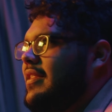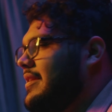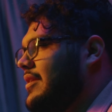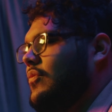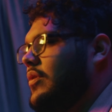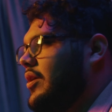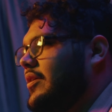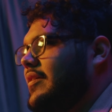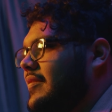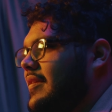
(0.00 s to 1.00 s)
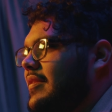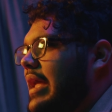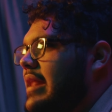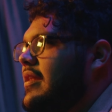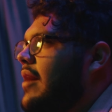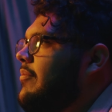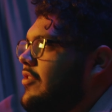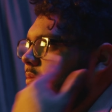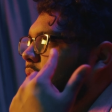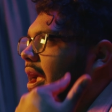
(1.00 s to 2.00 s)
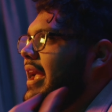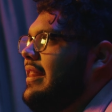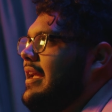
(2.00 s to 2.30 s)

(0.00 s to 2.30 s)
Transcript: That didn't work because it numbs your brain.